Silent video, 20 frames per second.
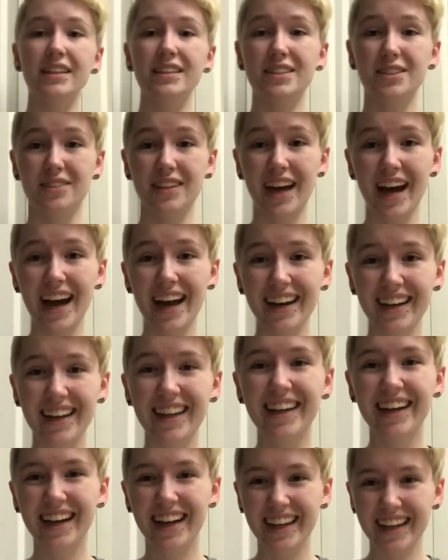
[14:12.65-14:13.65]
do that.
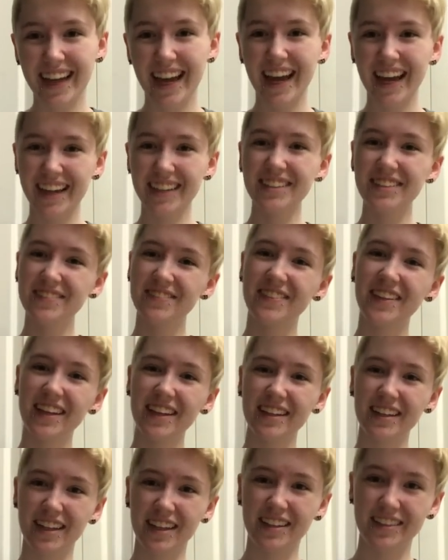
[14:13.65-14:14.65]
I hand
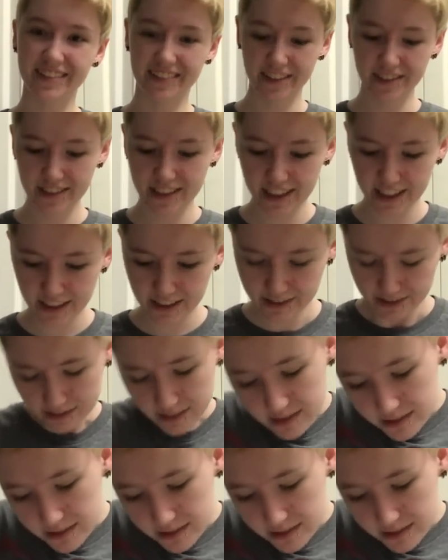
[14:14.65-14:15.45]
flick and rotate.